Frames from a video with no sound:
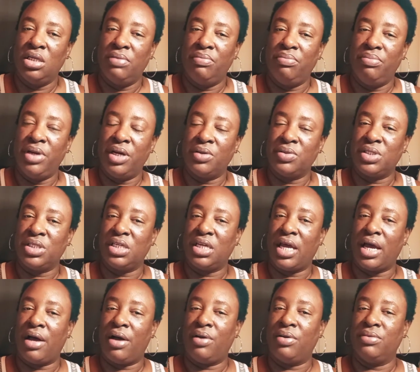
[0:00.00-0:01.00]
belted
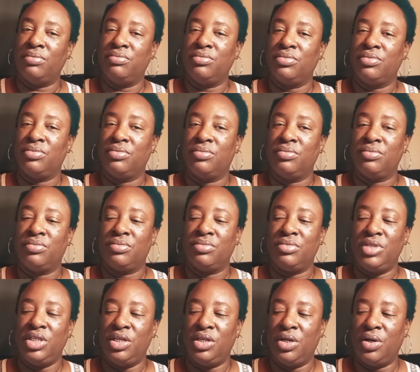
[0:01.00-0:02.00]
out,
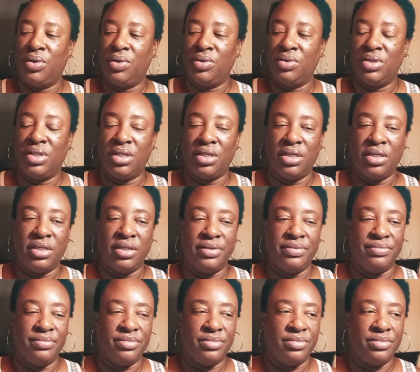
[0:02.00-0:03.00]
the